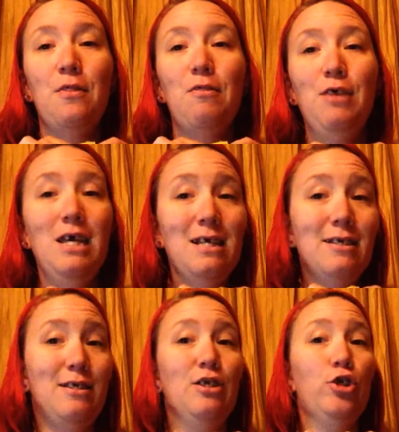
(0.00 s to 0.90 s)

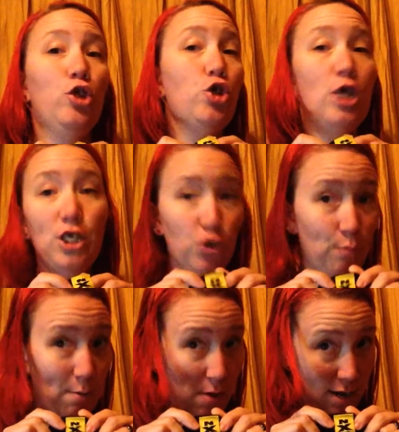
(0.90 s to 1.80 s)
This changed
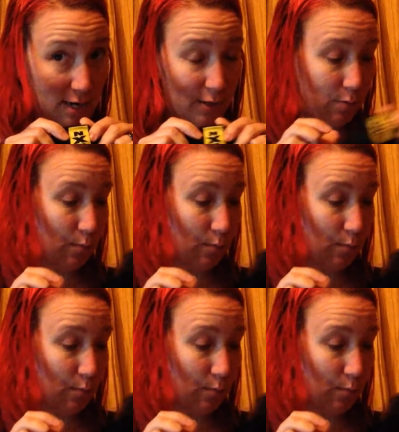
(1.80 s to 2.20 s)
my mind.